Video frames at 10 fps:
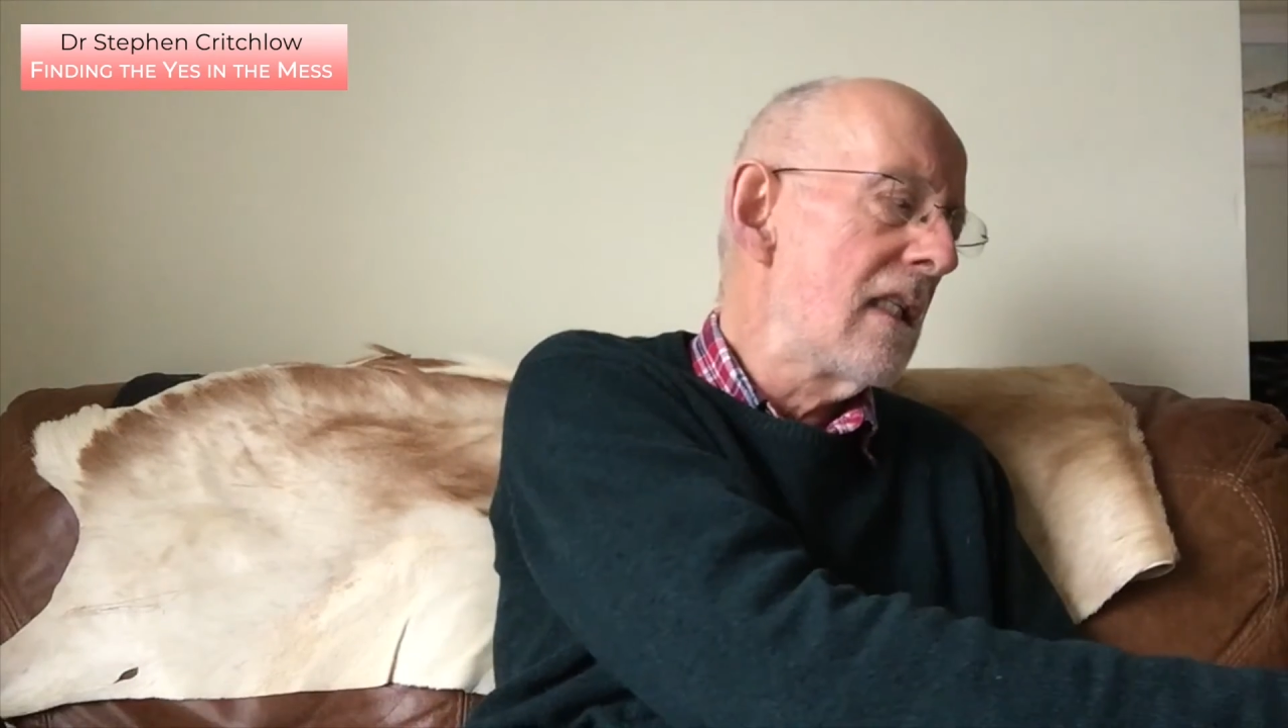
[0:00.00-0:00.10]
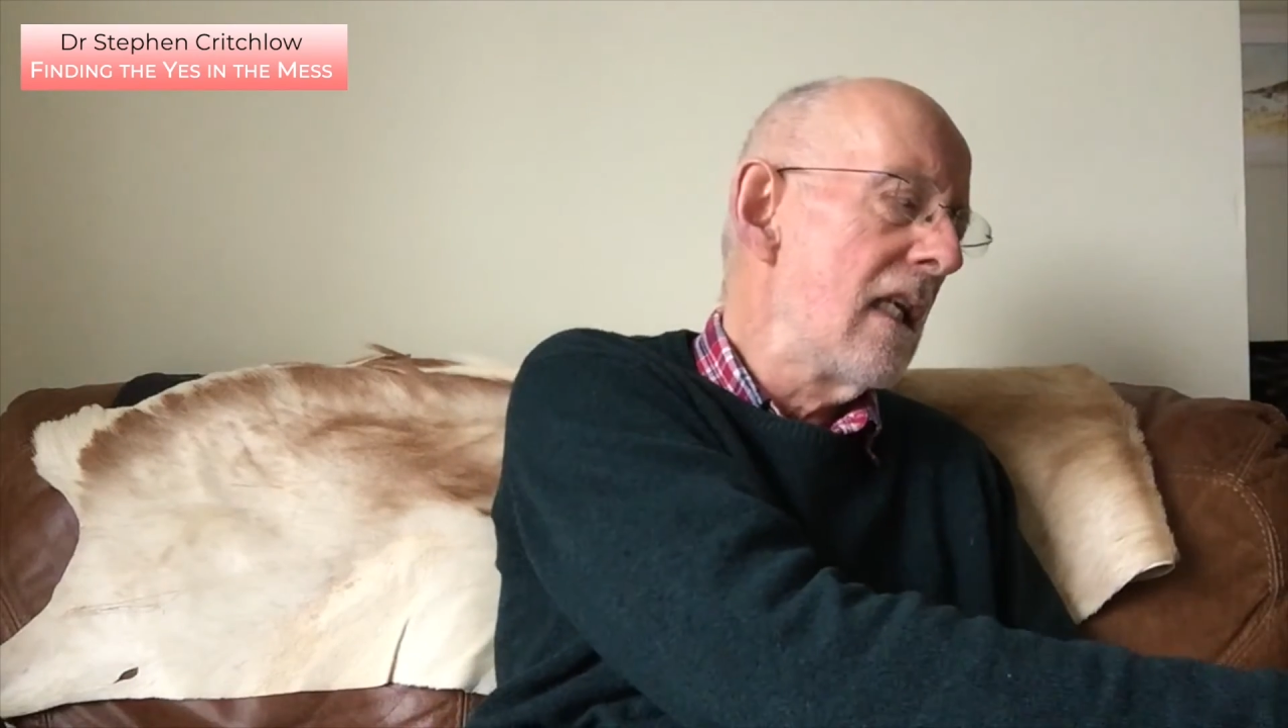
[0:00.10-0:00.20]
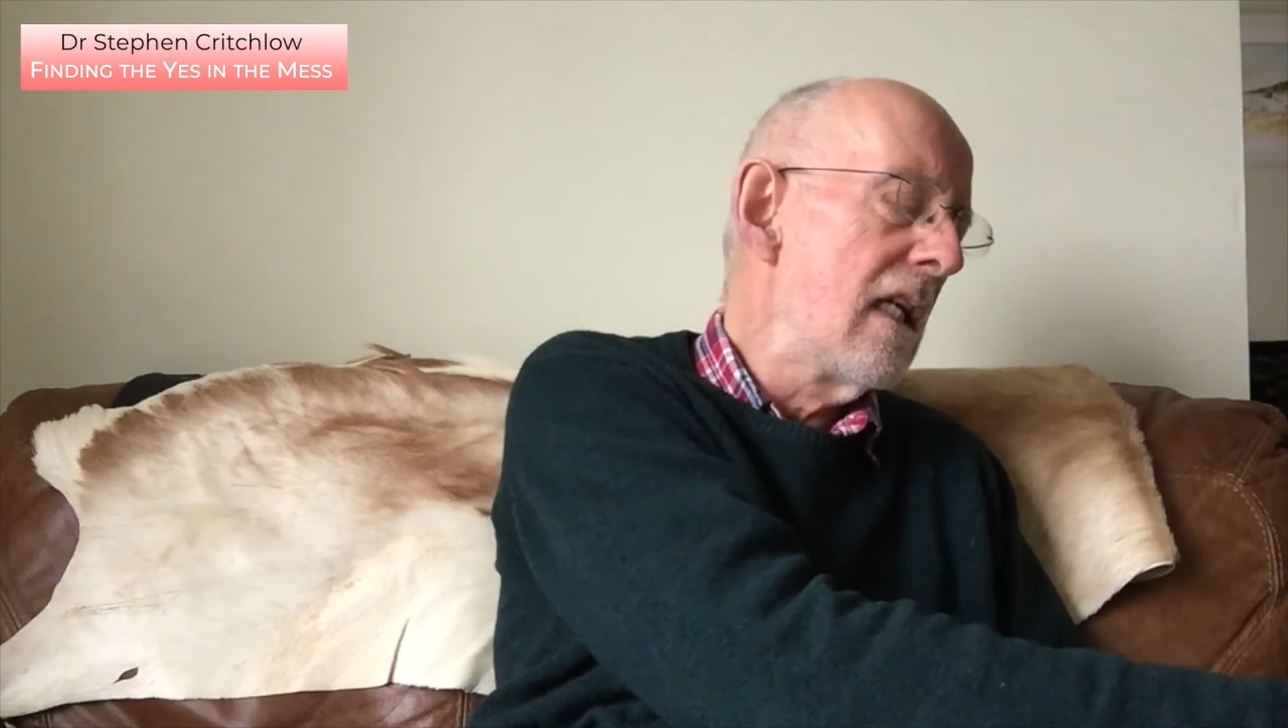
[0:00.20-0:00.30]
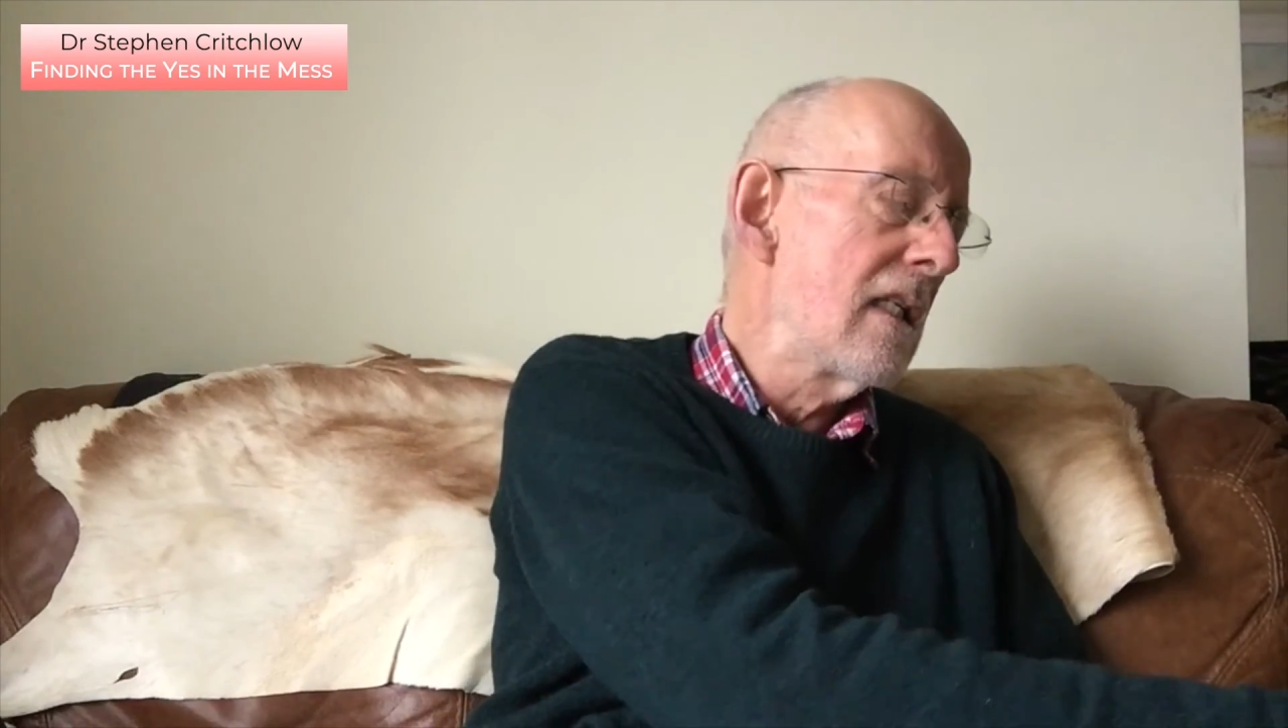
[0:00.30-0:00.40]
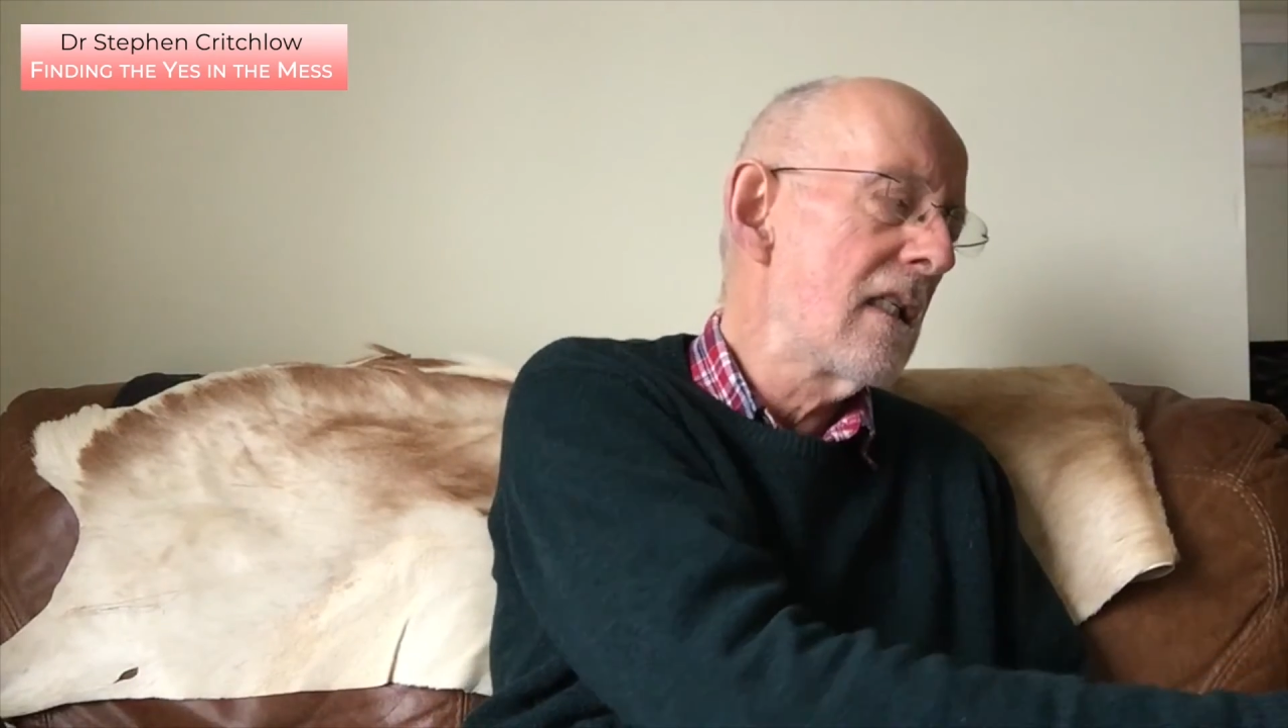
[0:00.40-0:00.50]

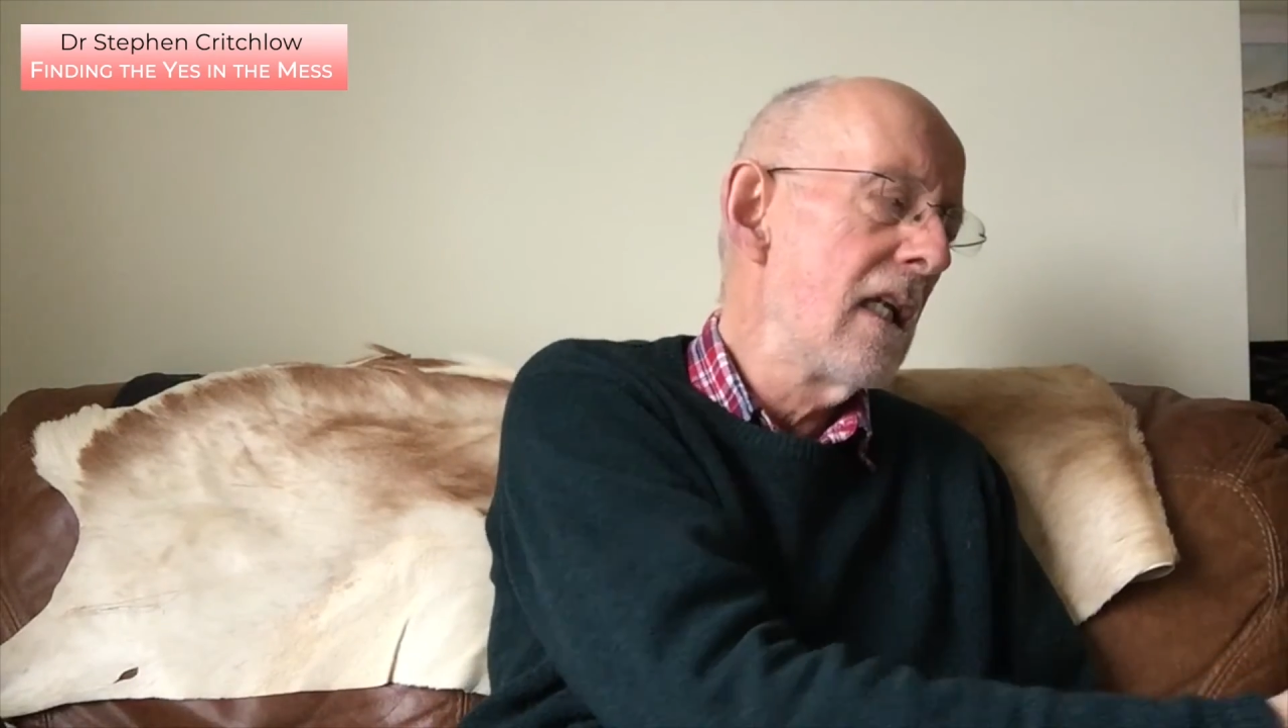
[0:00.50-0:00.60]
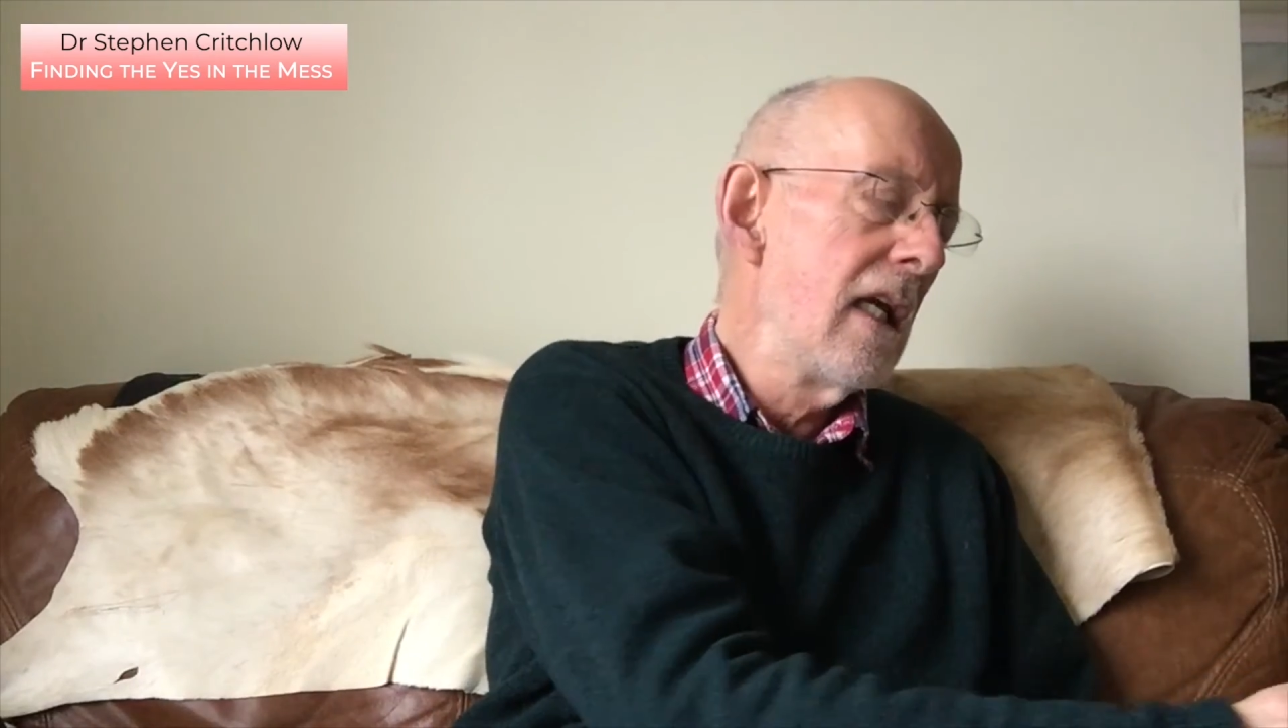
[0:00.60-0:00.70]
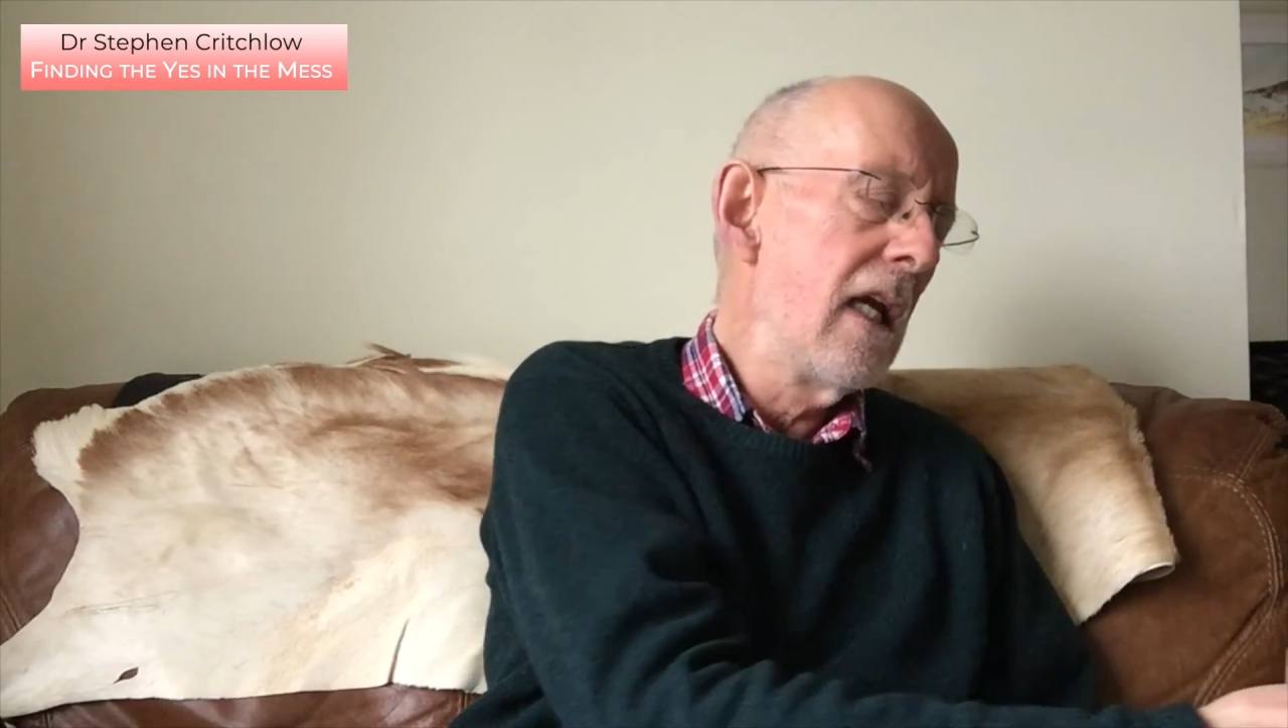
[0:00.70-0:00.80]
this.